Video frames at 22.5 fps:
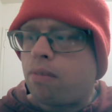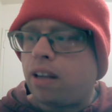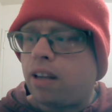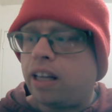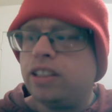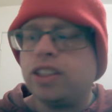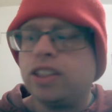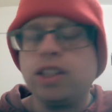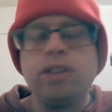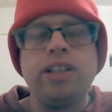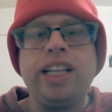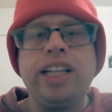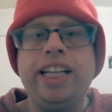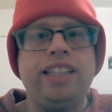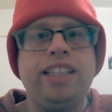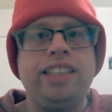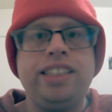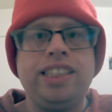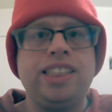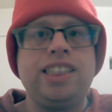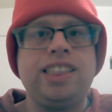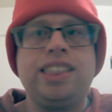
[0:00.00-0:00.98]
And so,
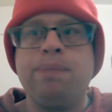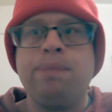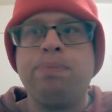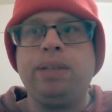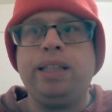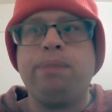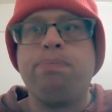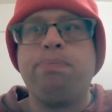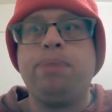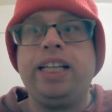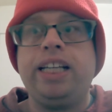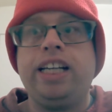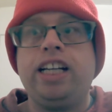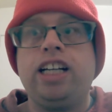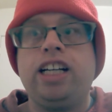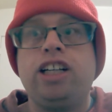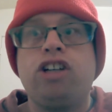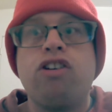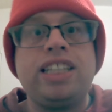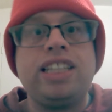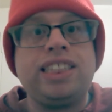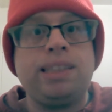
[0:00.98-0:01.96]
like, just simply being an
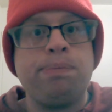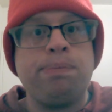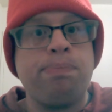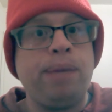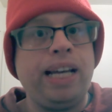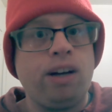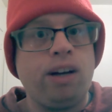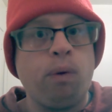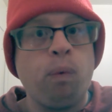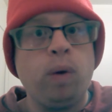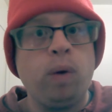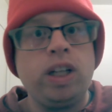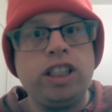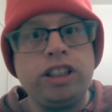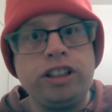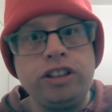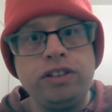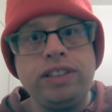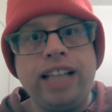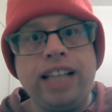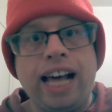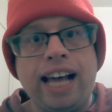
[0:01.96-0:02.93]
aggressive male wouldn't
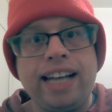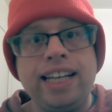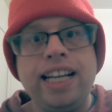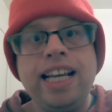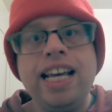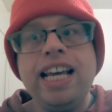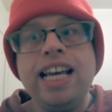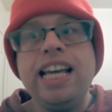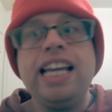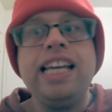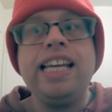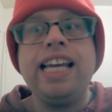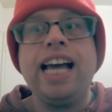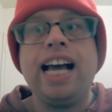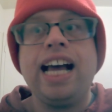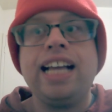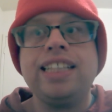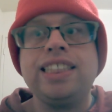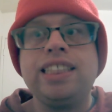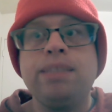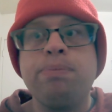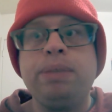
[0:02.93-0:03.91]
do that. He
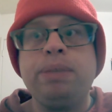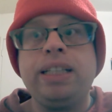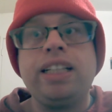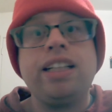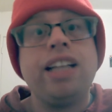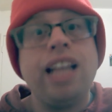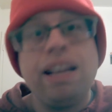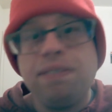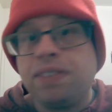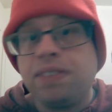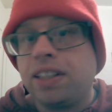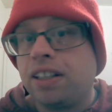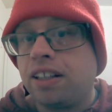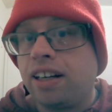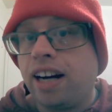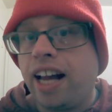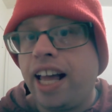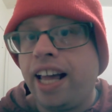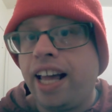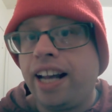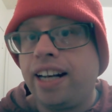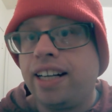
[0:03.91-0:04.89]
has to be
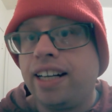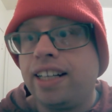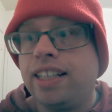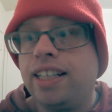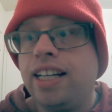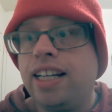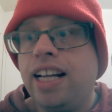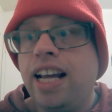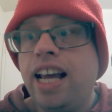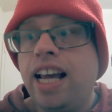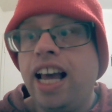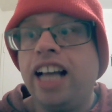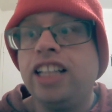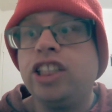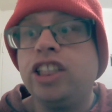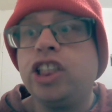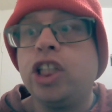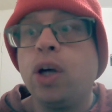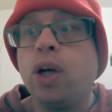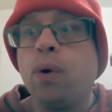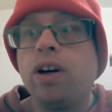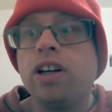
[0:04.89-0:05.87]
clever and
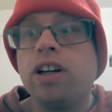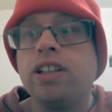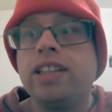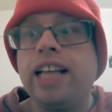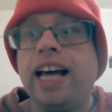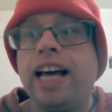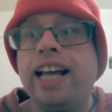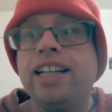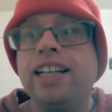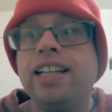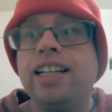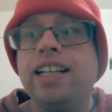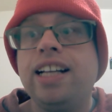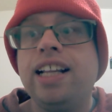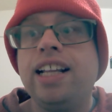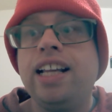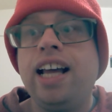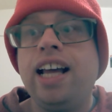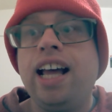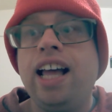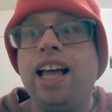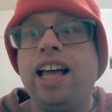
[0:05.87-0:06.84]
show her
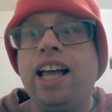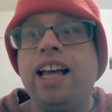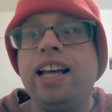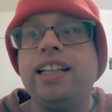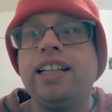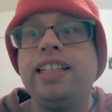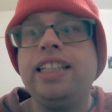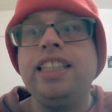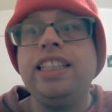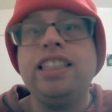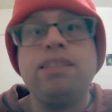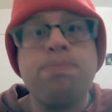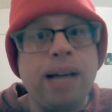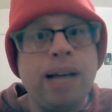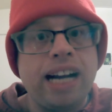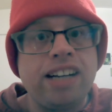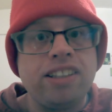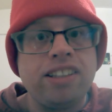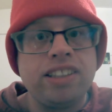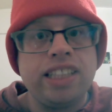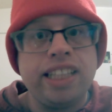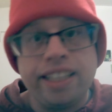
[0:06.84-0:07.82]
that he's
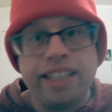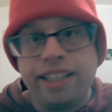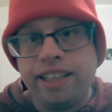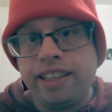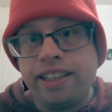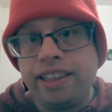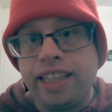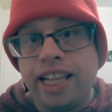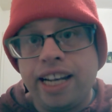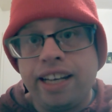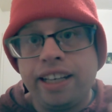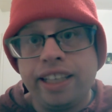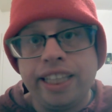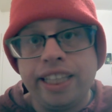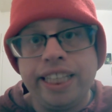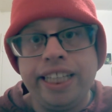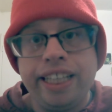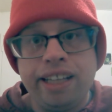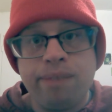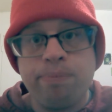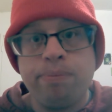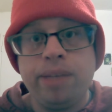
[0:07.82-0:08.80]
better than
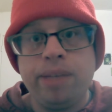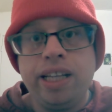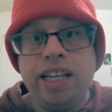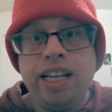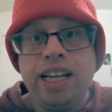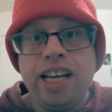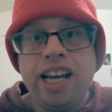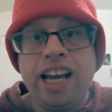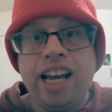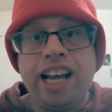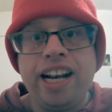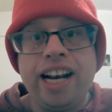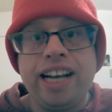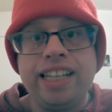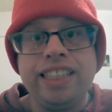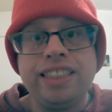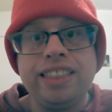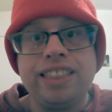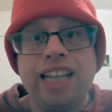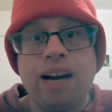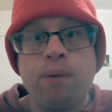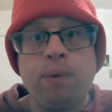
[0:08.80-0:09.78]
Liam, and that
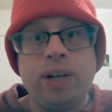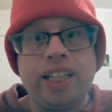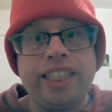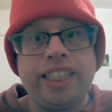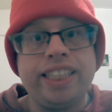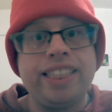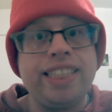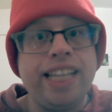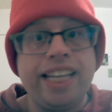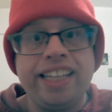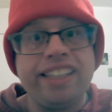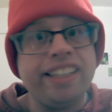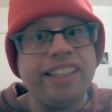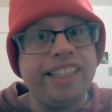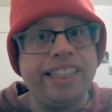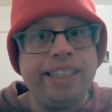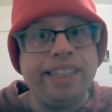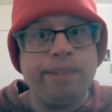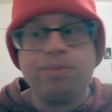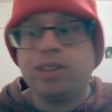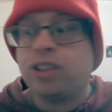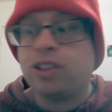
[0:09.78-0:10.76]
he's not willing to take
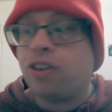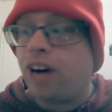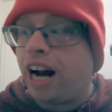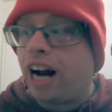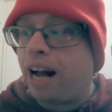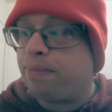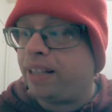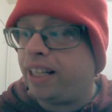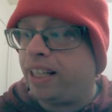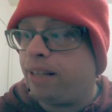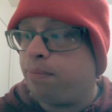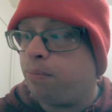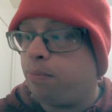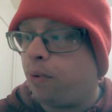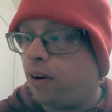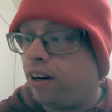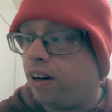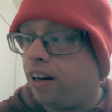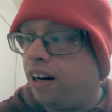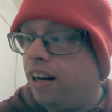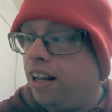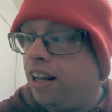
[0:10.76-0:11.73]
Liam's crap
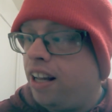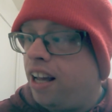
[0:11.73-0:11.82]
anymore.